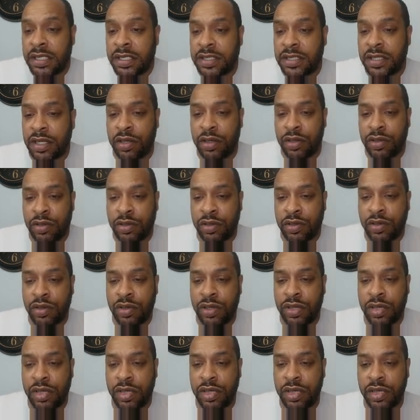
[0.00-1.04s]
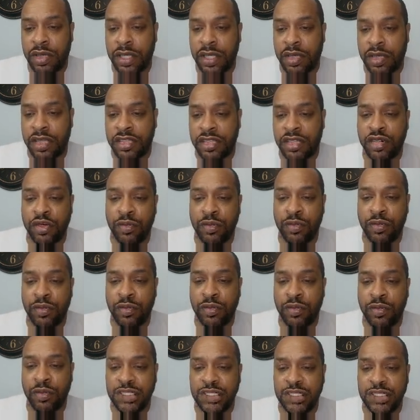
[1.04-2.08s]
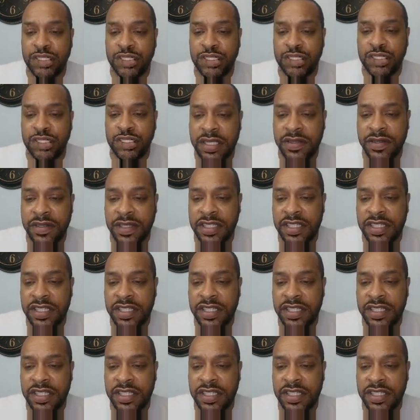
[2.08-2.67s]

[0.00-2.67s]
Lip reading: So consumer prices